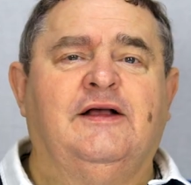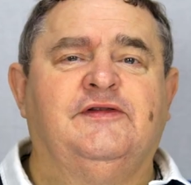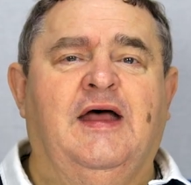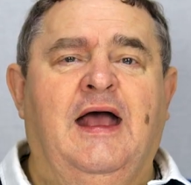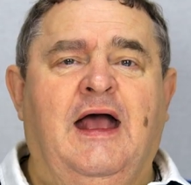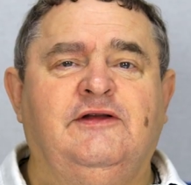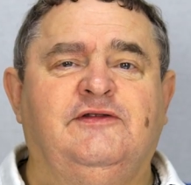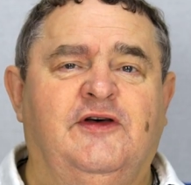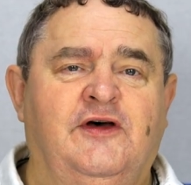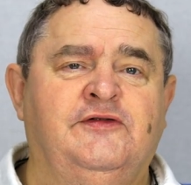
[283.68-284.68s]
has their
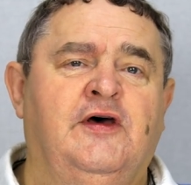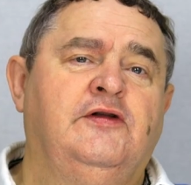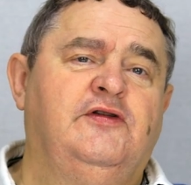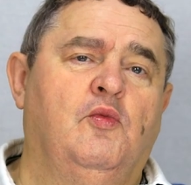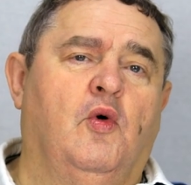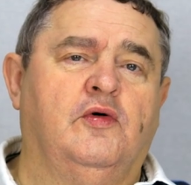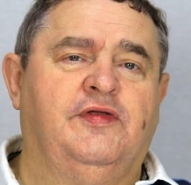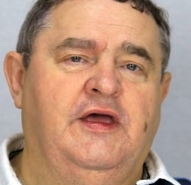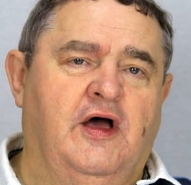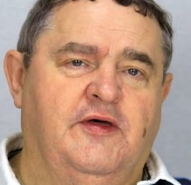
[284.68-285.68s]
head turned
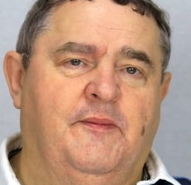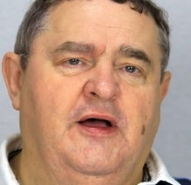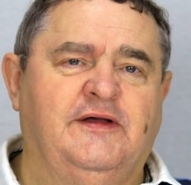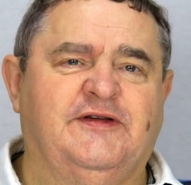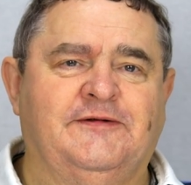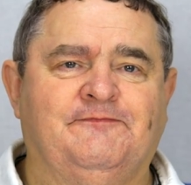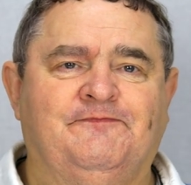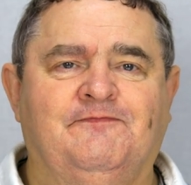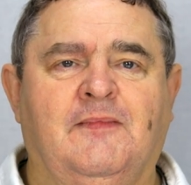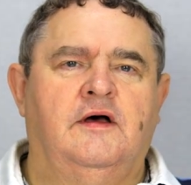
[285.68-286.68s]
toward the other person.
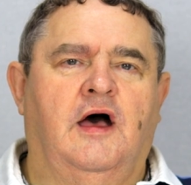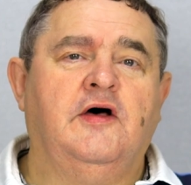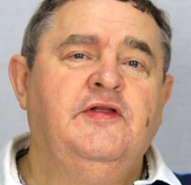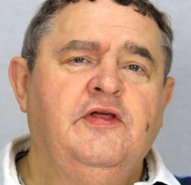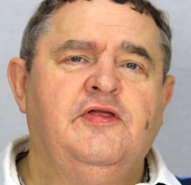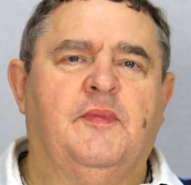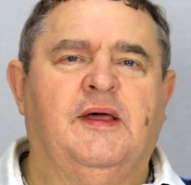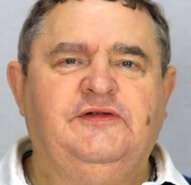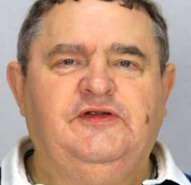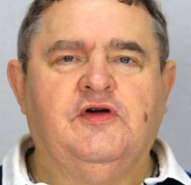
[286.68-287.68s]
Another
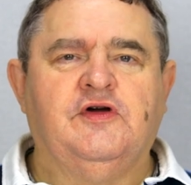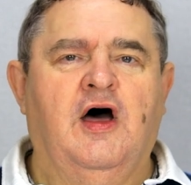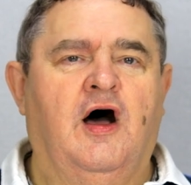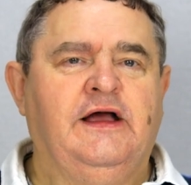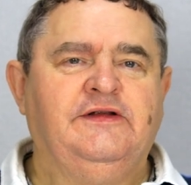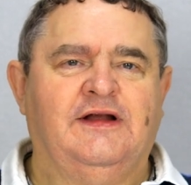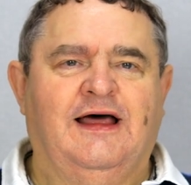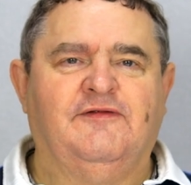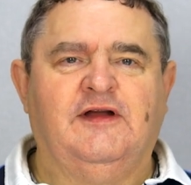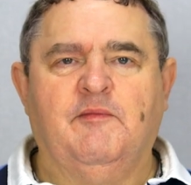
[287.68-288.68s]
place you can hide a
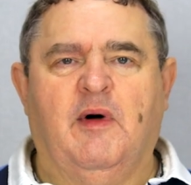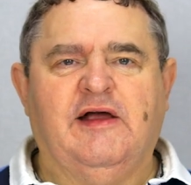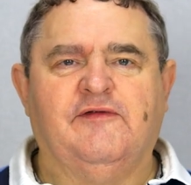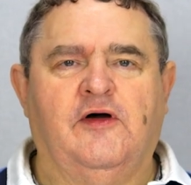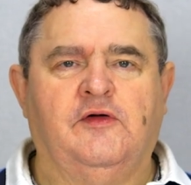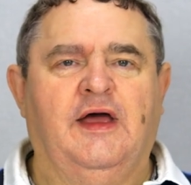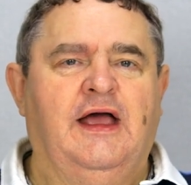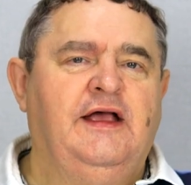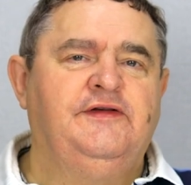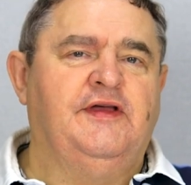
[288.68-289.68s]
lavalier microphone
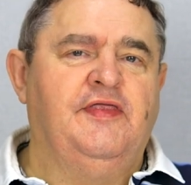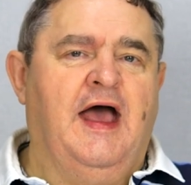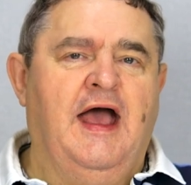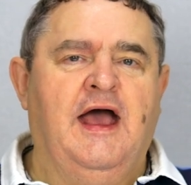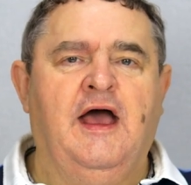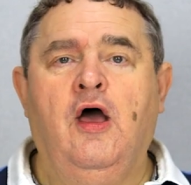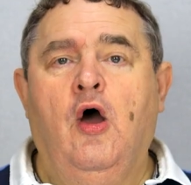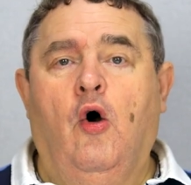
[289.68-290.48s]
is in the hair